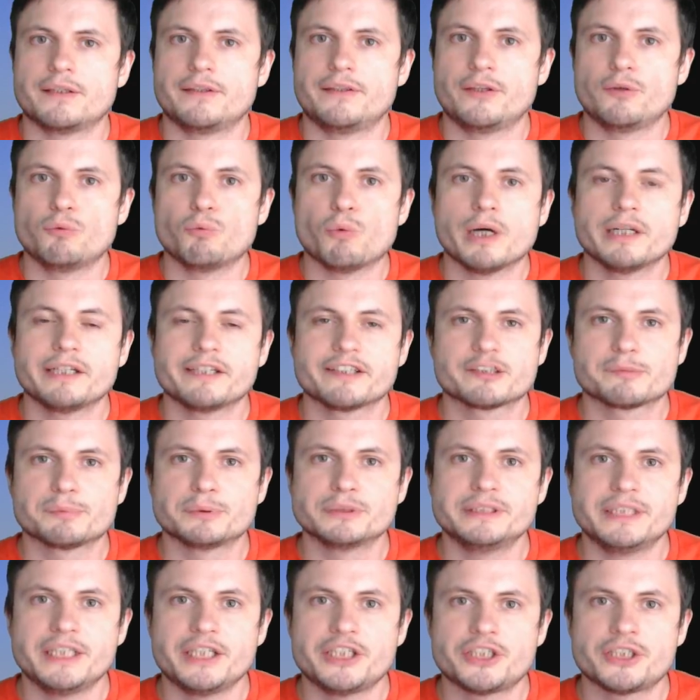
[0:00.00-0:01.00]
The one
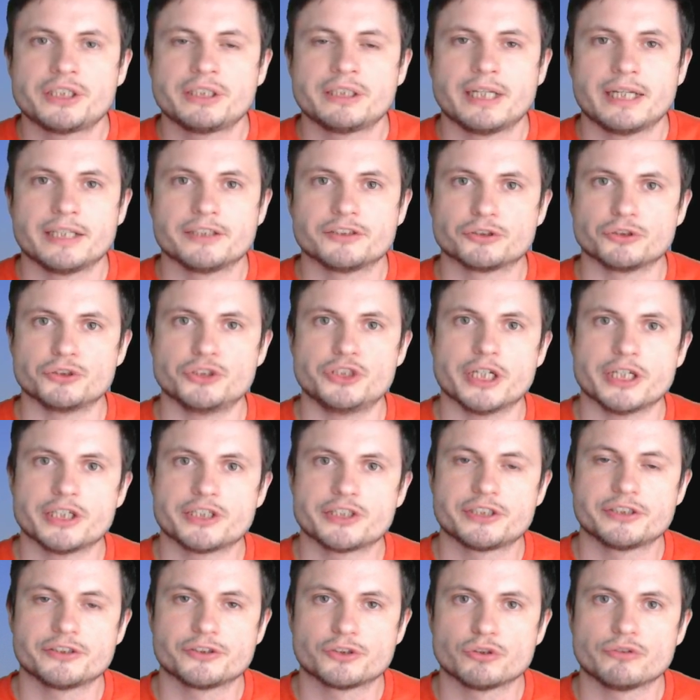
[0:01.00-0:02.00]
explanation and
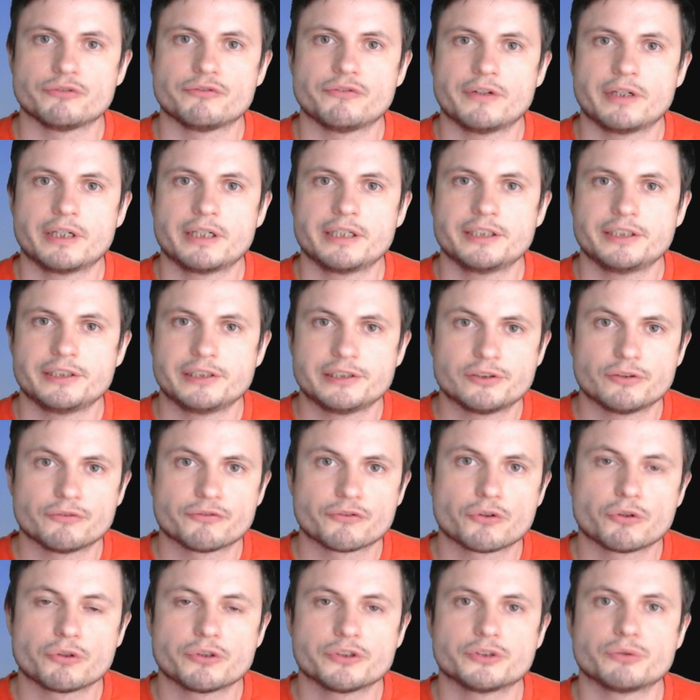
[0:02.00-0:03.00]
suggestion so far is
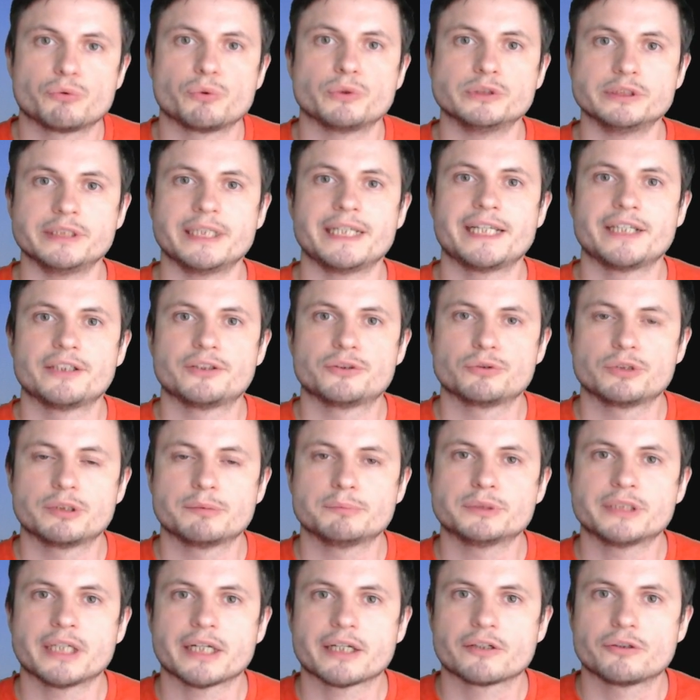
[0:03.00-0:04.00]
of course related to the
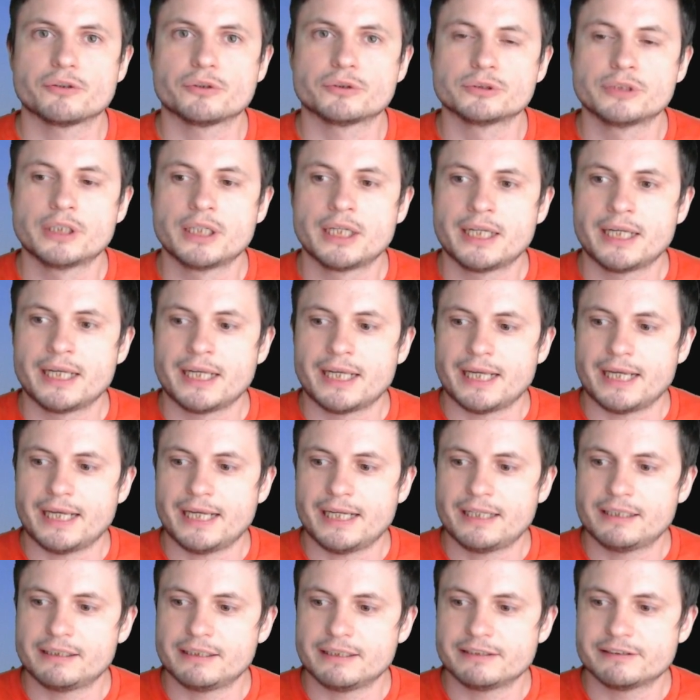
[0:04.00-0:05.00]
black hole,
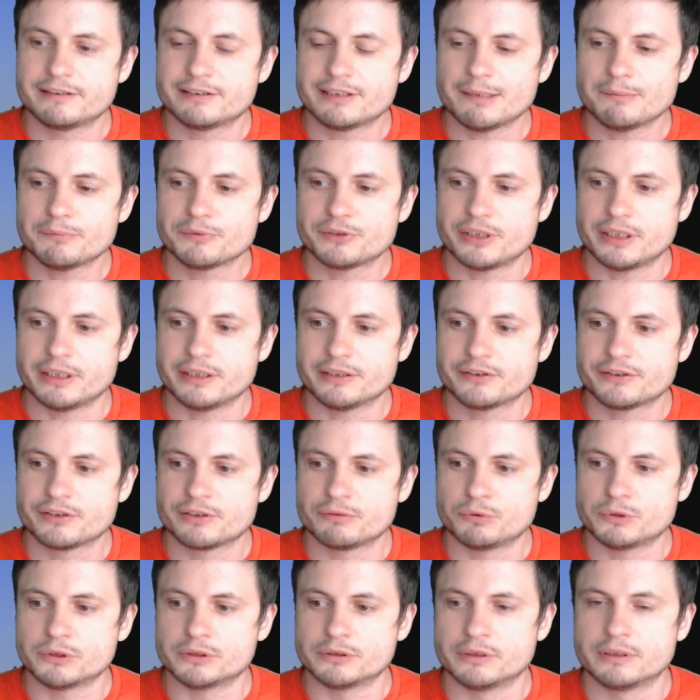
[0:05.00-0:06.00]
and in some
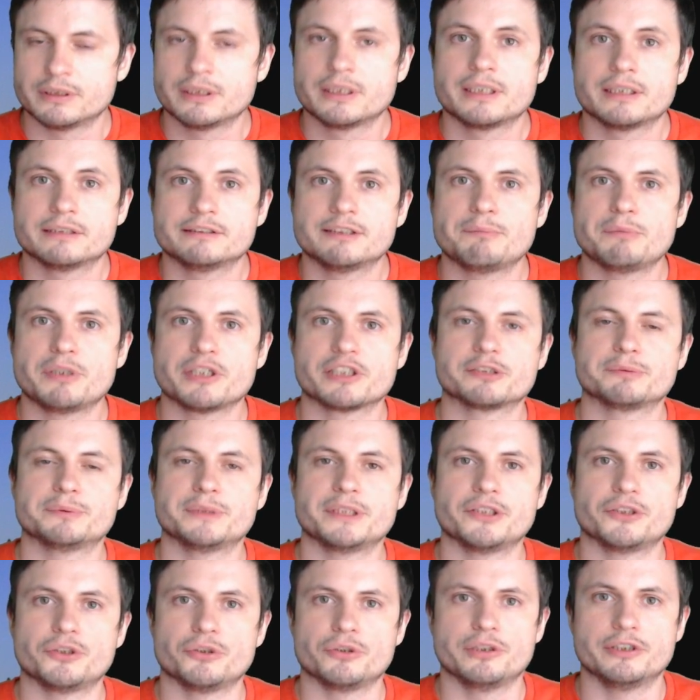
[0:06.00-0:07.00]
sense, well, let me
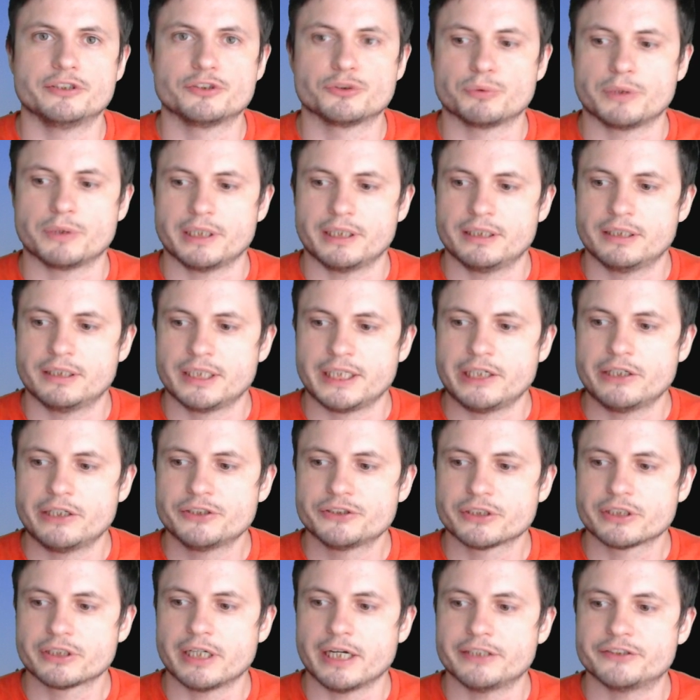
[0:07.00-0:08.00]
explain it to you this way.
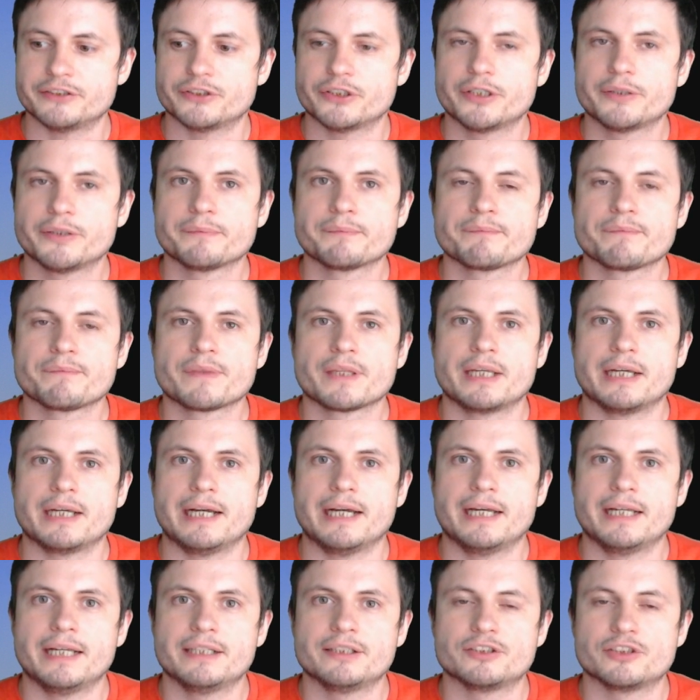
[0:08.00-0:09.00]
Here's a geyser,
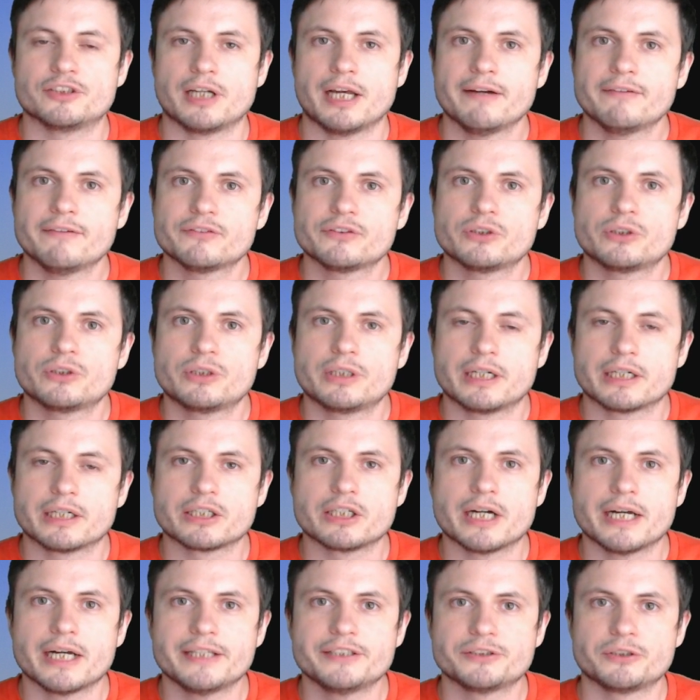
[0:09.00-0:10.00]
and after a
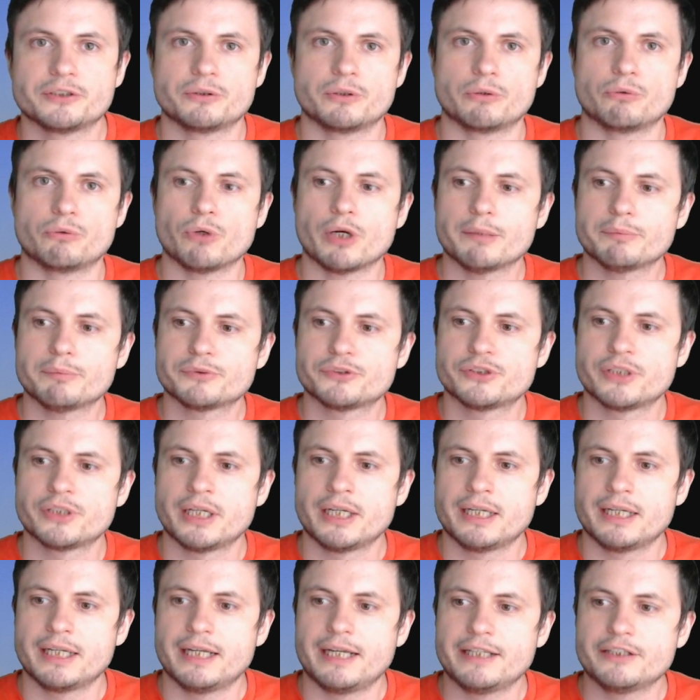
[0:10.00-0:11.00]
geyser erupts,
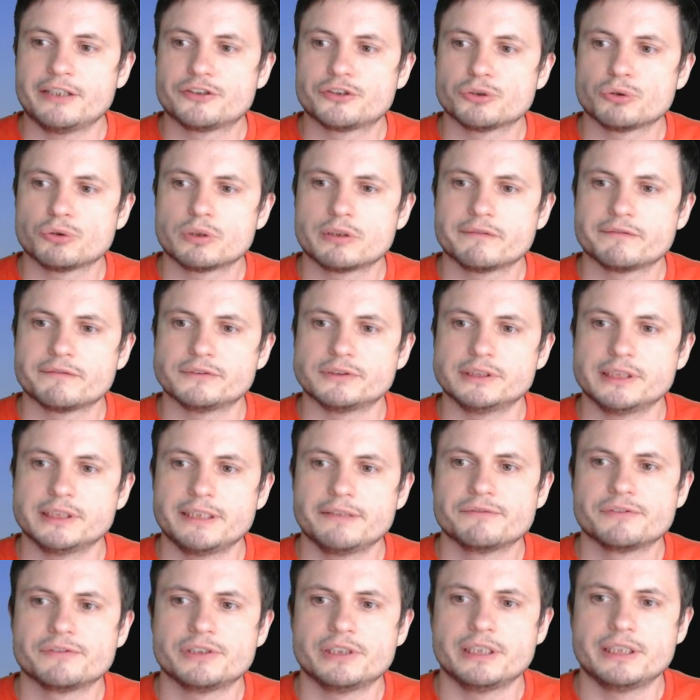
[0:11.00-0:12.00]
it sort of
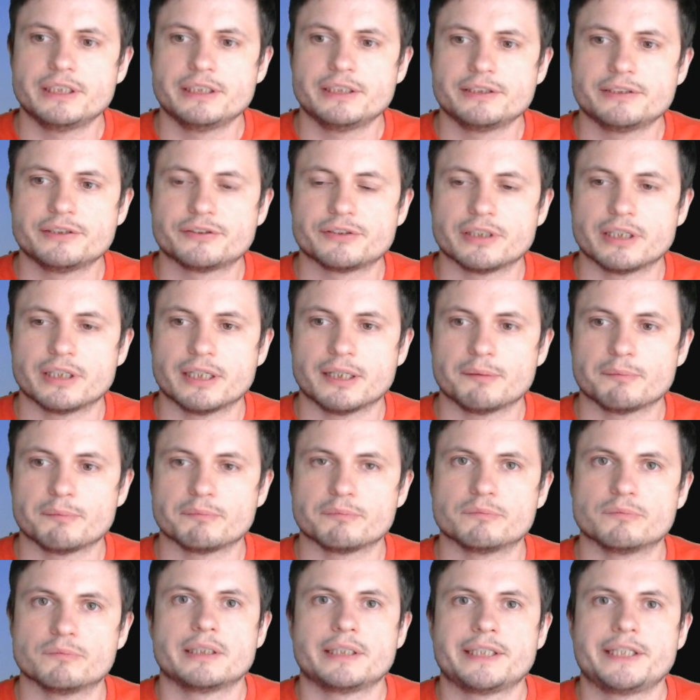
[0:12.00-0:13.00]
leaves these
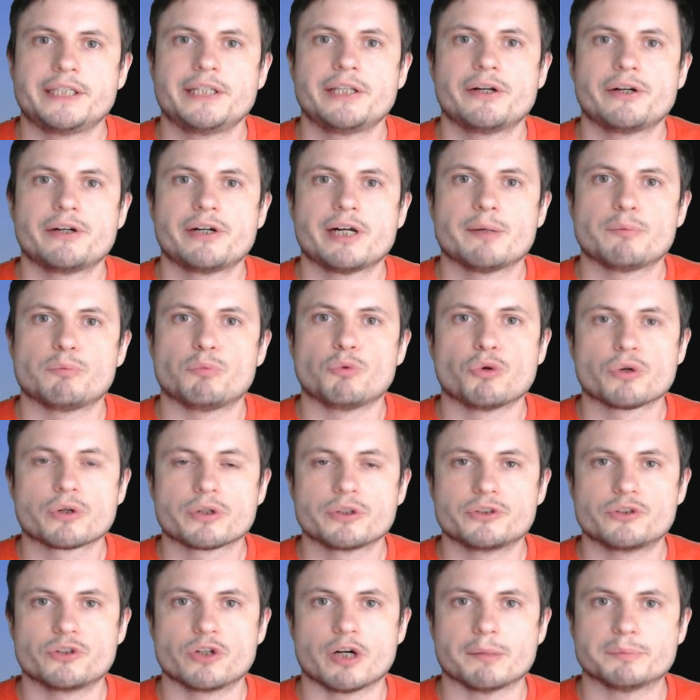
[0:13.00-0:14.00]
um, heated up
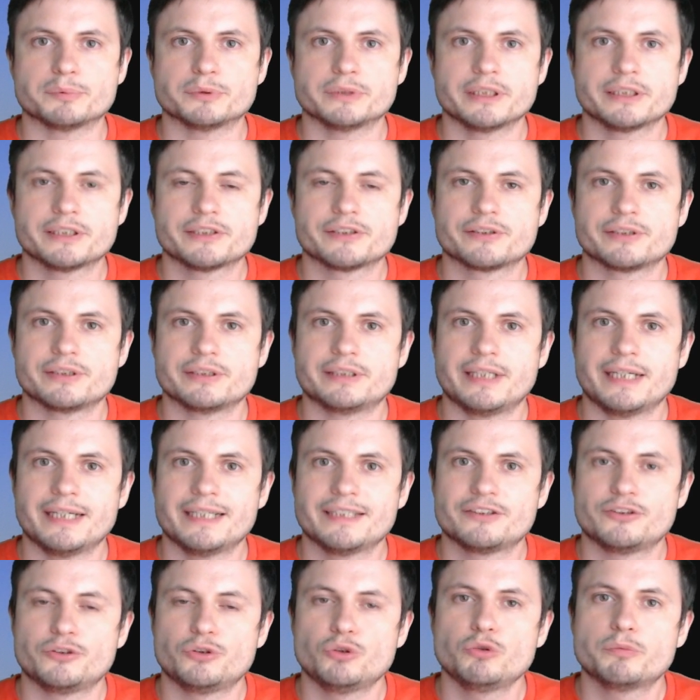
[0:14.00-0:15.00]
water droplets
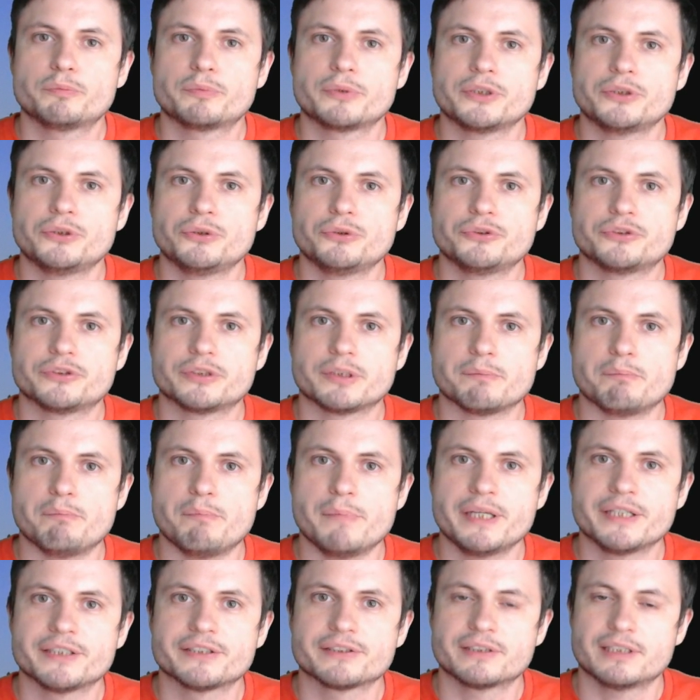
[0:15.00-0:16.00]
that do produce
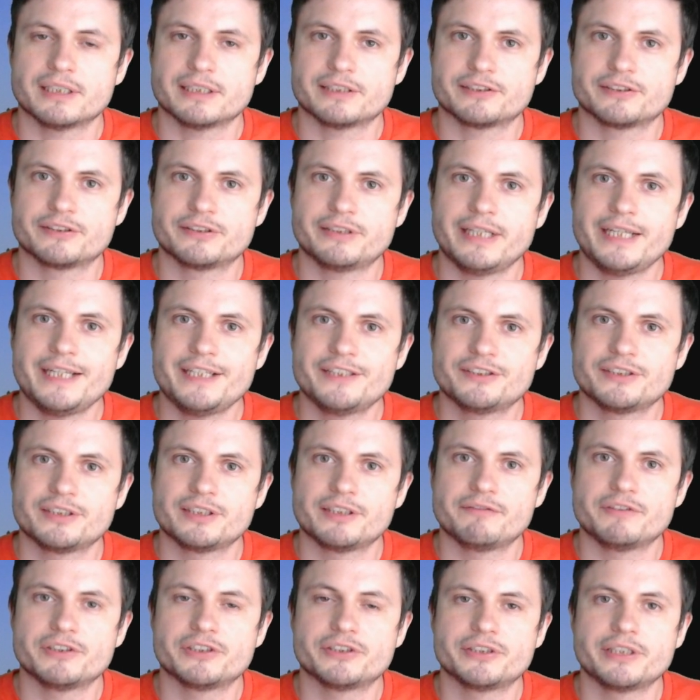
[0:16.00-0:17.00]
mist that stays in
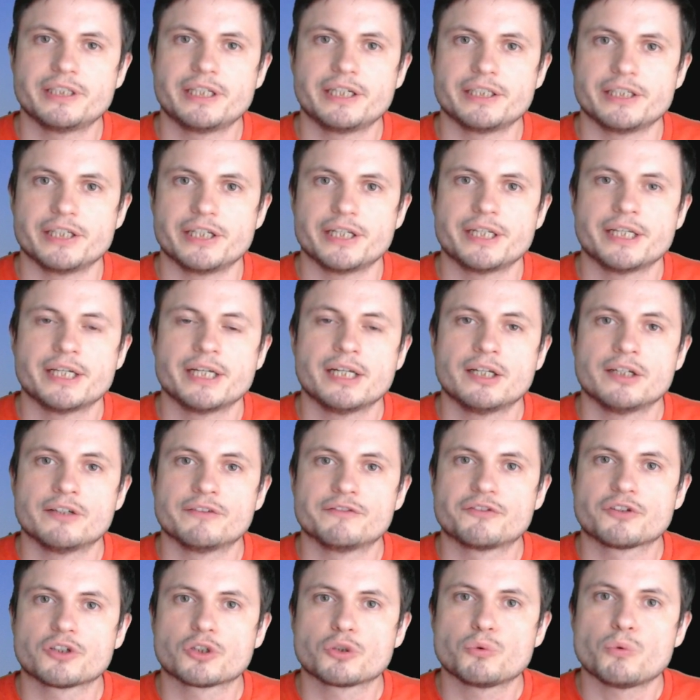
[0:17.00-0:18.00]
the vicinity
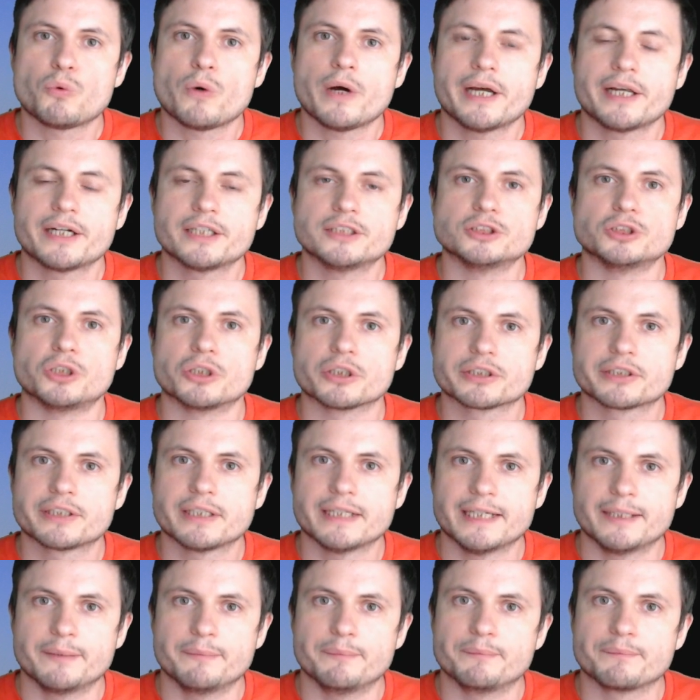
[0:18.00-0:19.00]
for quite a long
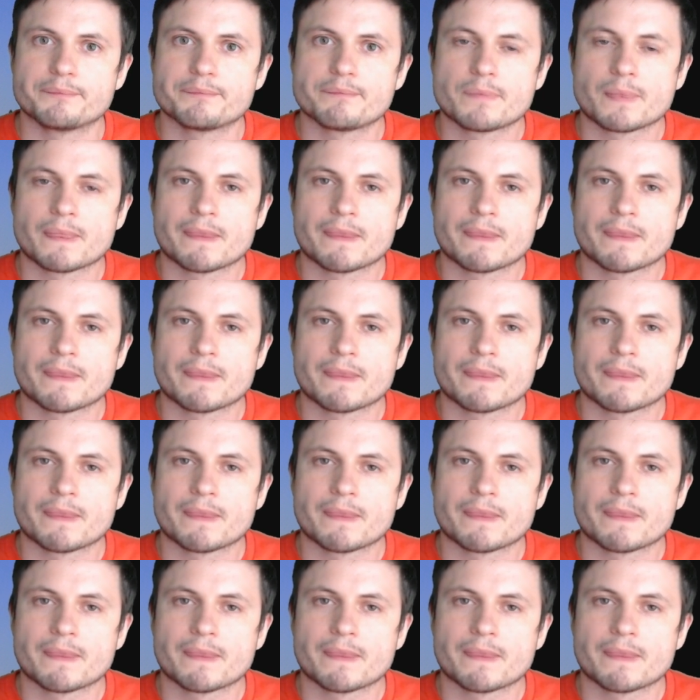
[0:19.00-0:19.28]
time.